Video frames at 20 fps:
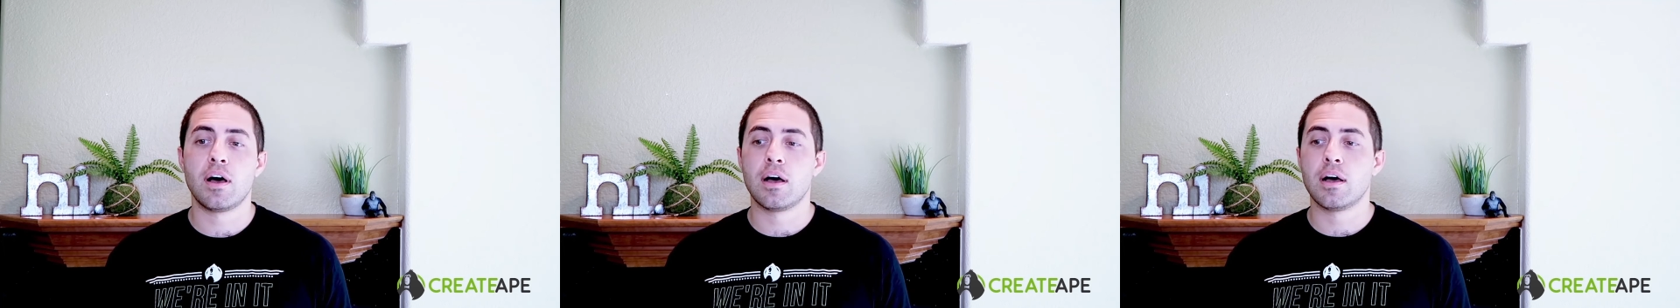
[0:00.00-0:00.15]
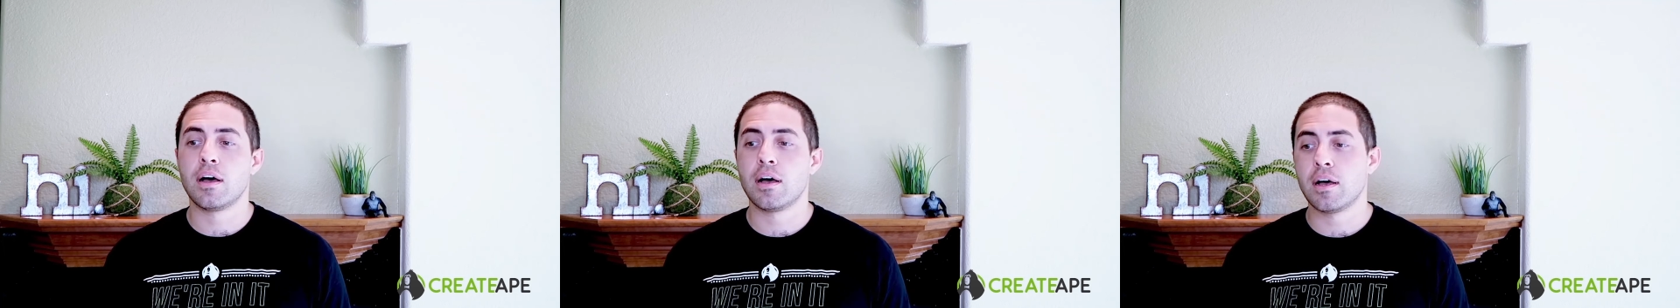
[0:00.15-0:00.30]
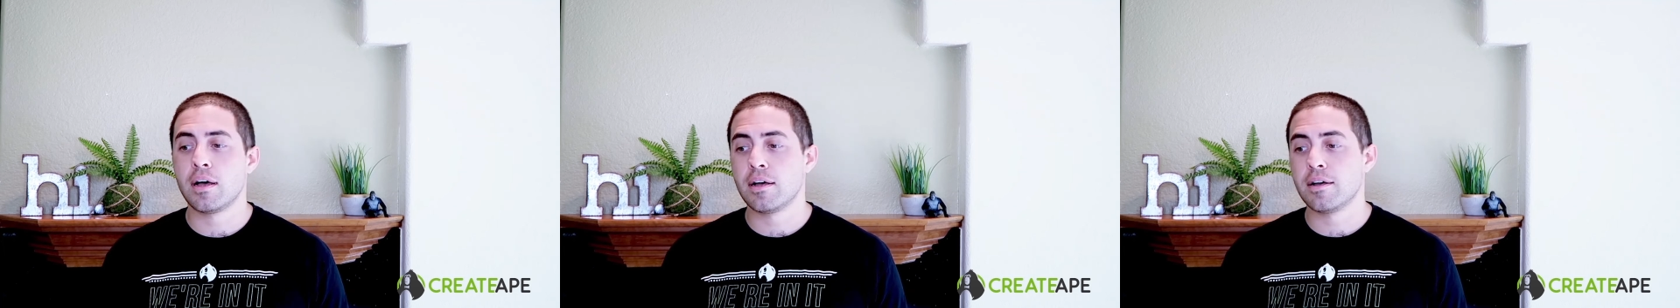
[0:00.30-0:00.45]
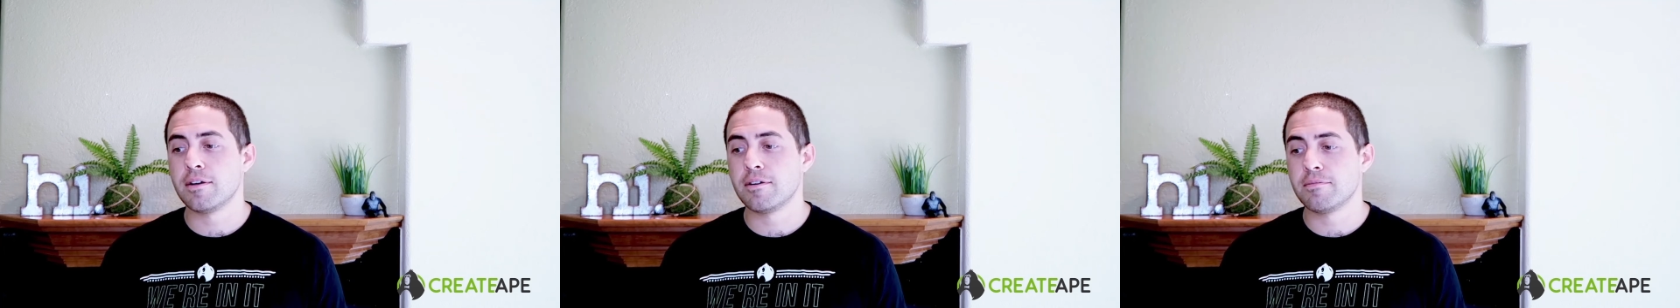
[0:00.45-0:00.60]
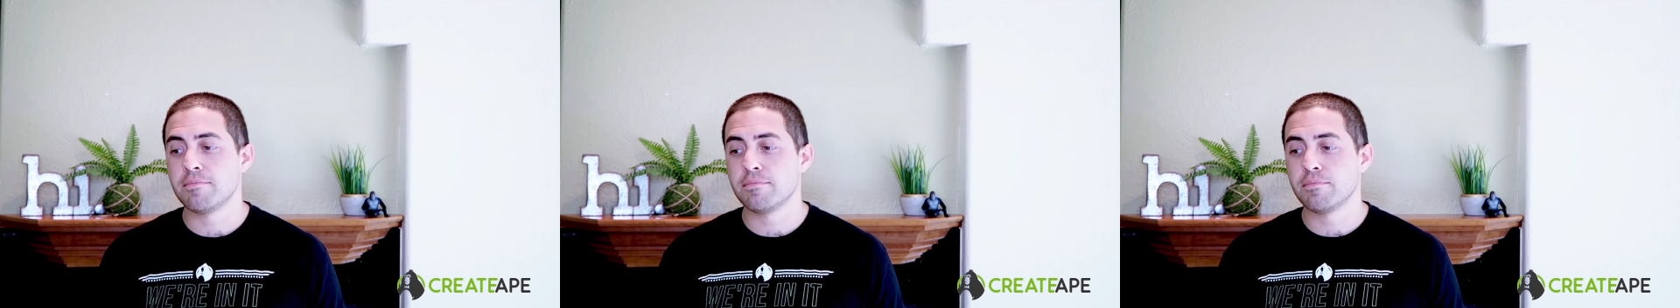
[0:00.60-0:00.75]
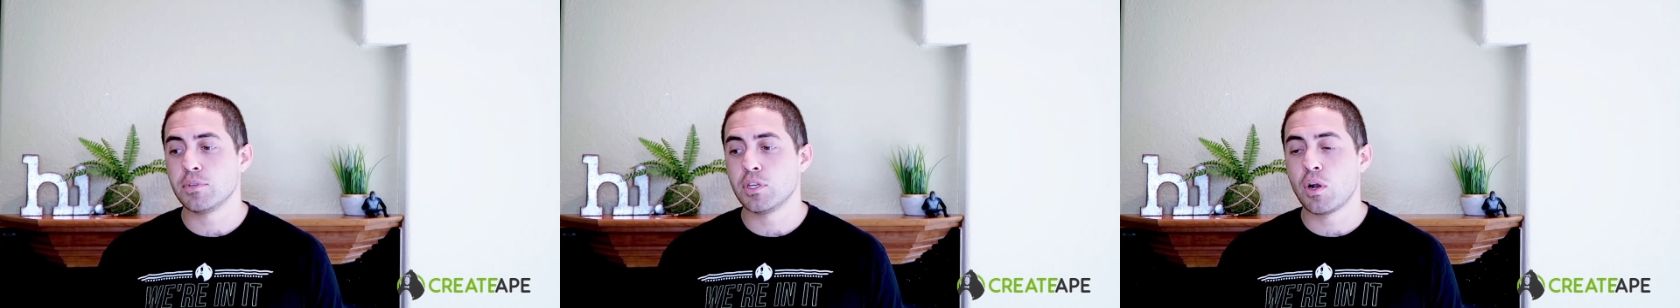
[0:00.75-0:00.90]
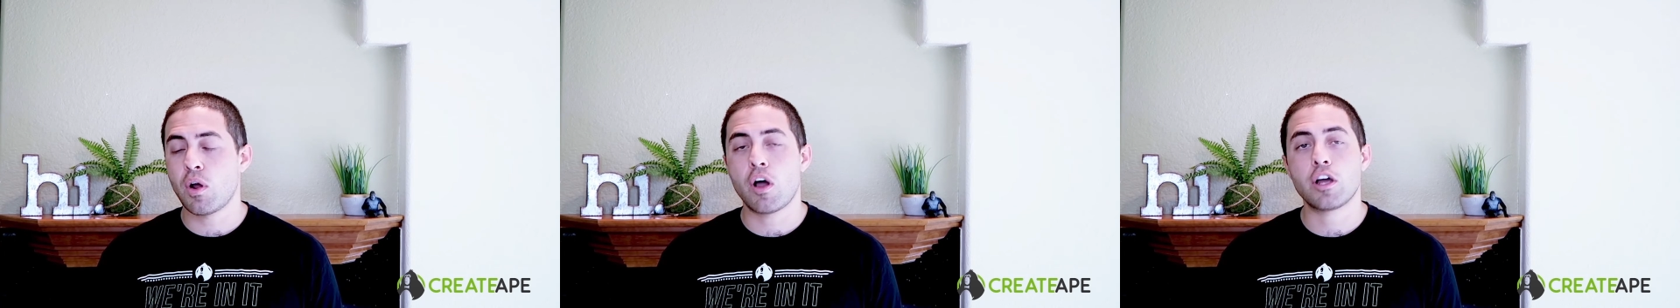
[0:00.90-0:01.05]

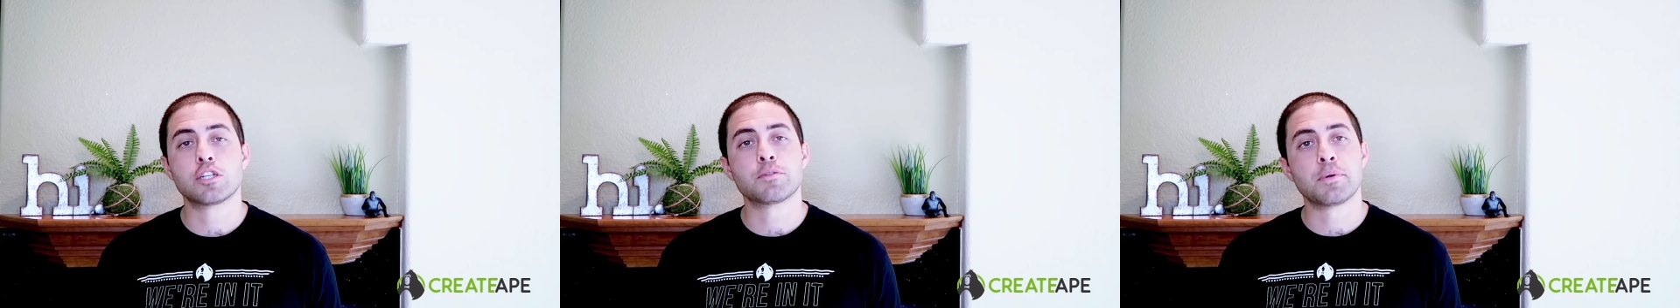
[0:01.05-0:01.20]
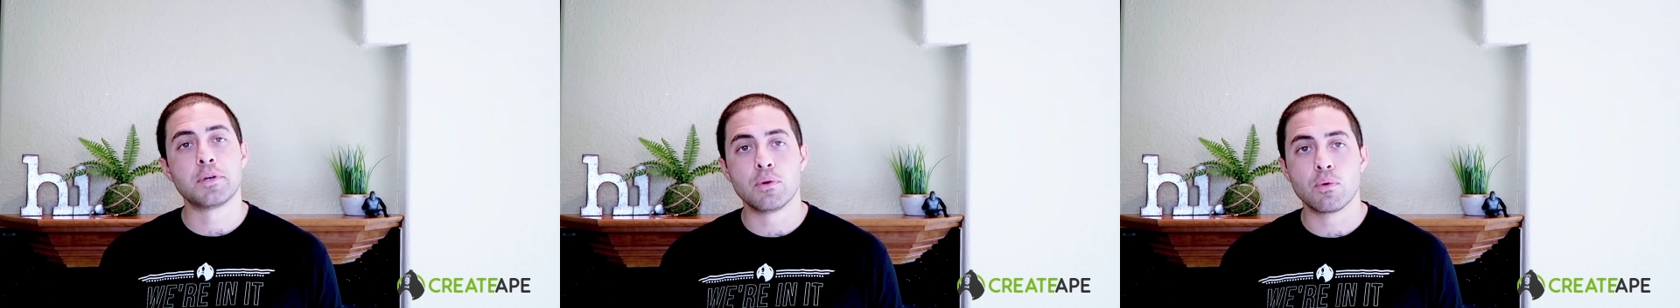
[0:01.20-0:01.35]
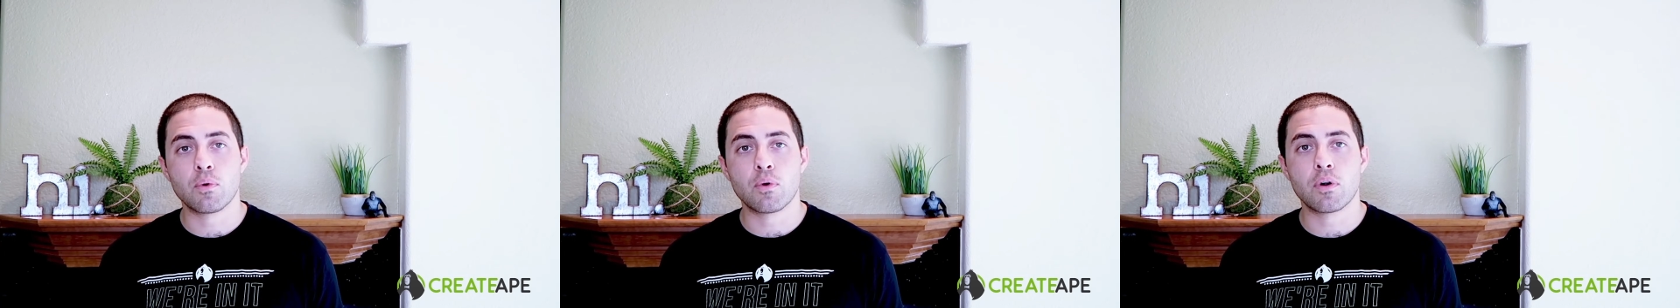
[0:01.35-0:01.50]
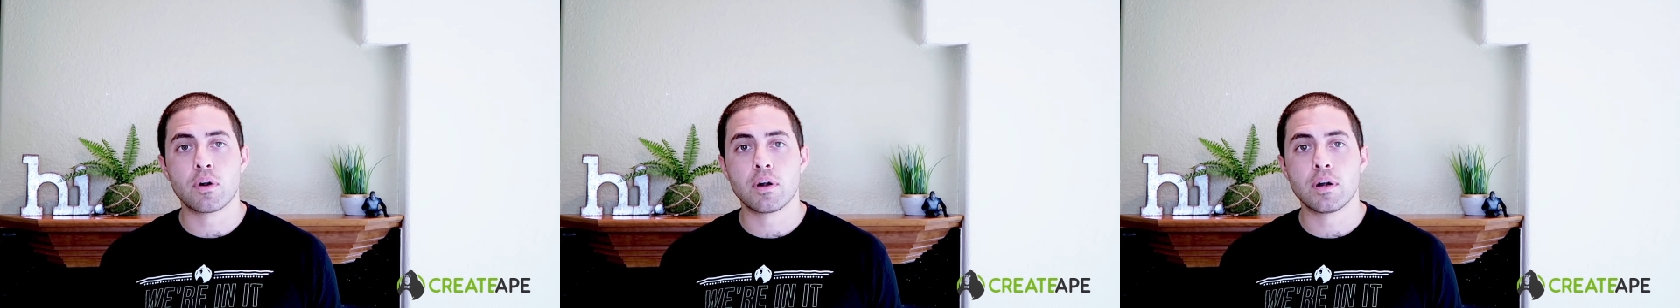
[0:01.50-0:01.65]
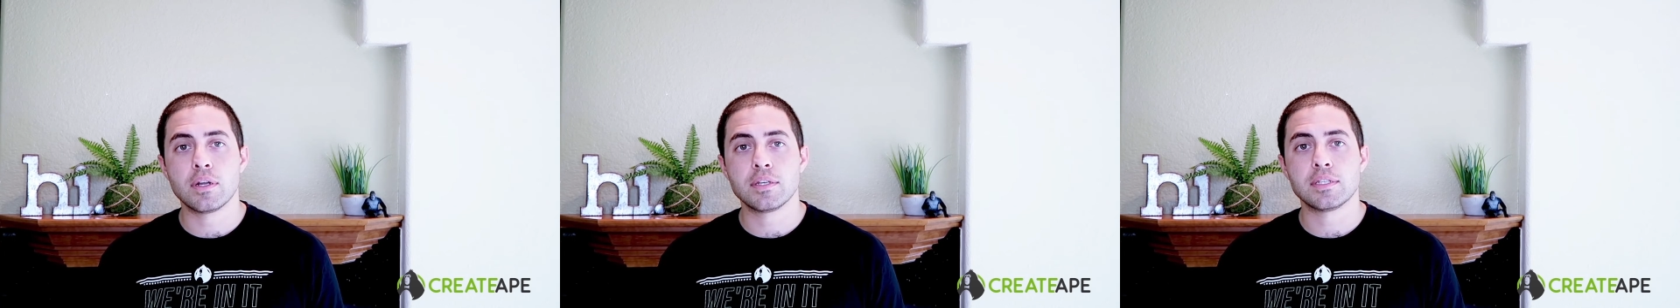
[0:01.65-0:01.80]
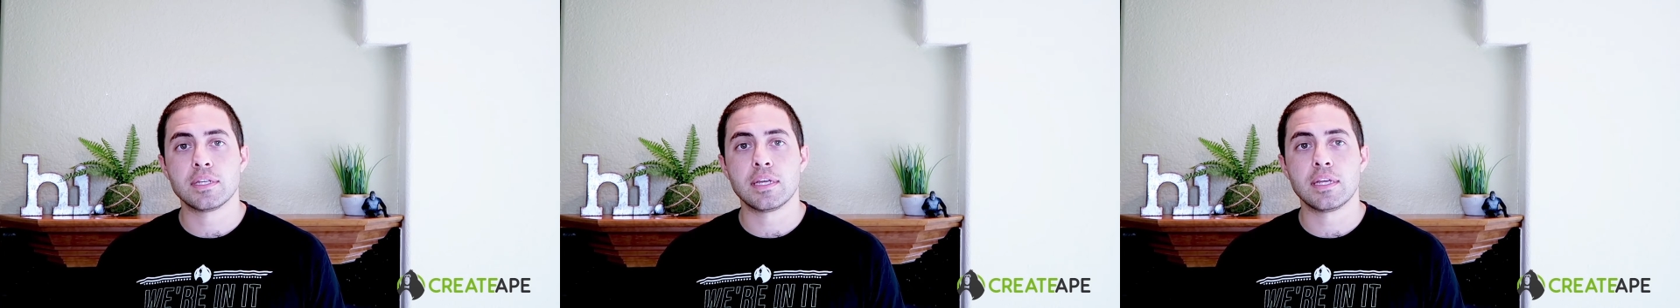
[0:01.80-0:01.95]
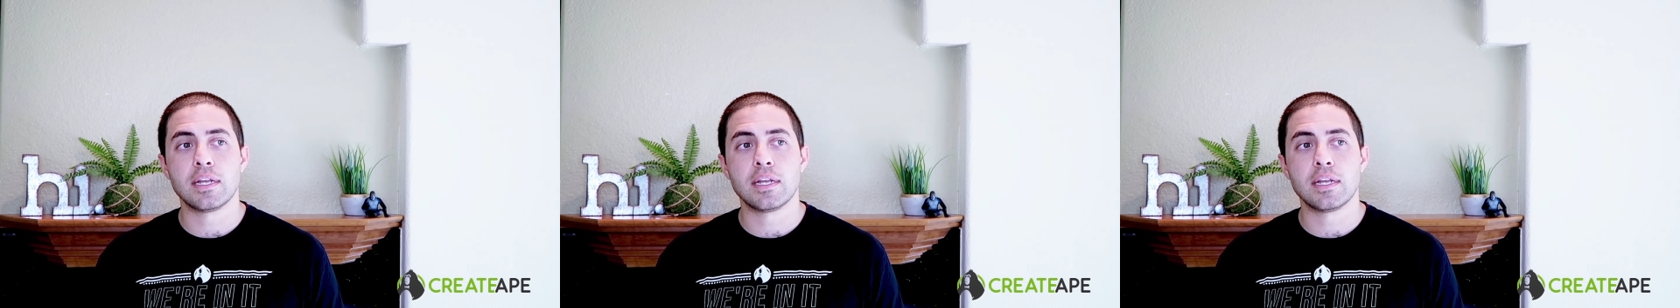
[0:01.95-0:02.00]
entrepreneurs